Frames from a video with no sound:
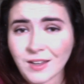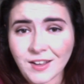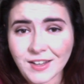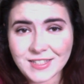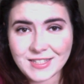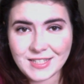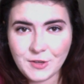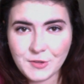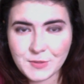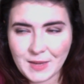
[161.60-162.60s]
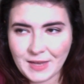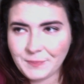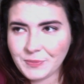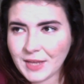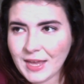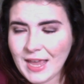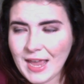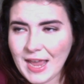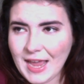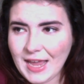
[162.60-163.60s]
excuse me,
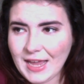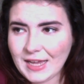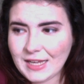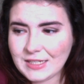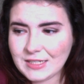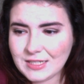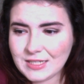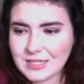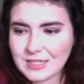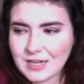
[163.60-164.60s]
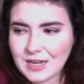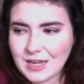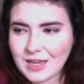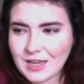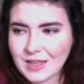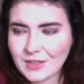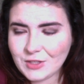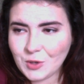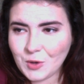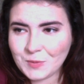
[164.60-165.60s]
and they
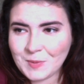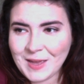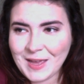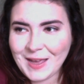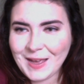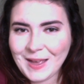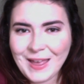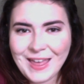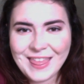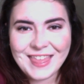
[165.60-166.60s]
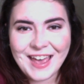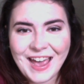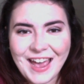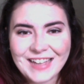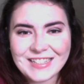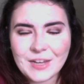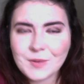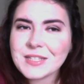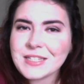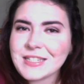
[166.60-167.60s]
told me that it
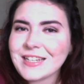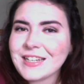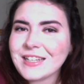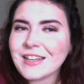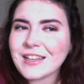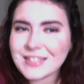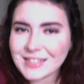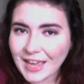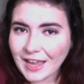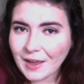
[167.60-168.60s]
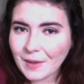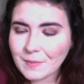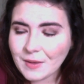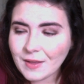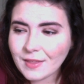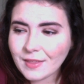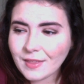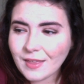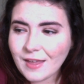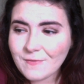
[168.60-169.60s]
was indeed a scam.
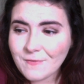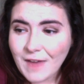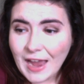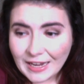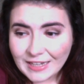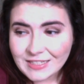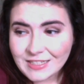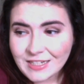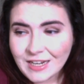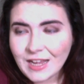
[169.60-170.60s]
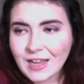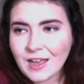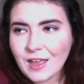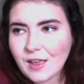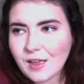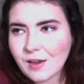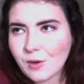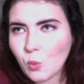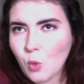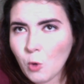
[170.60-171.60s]
In fact,
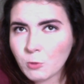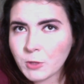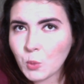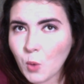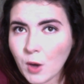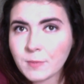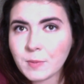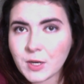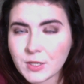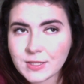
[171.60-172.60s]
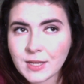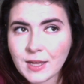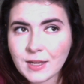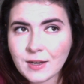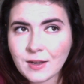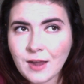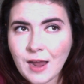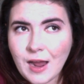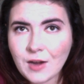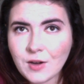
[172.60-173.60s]
only one person
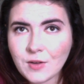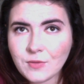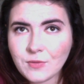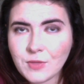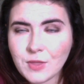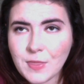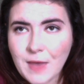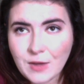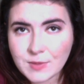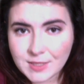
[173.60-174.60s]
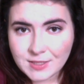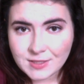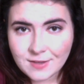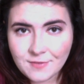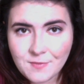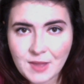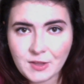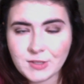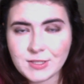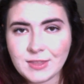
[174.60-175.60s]
out of the thousands of
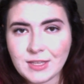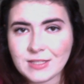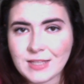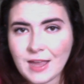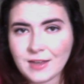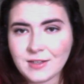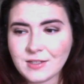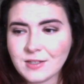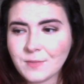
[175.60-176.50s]
mailers that they send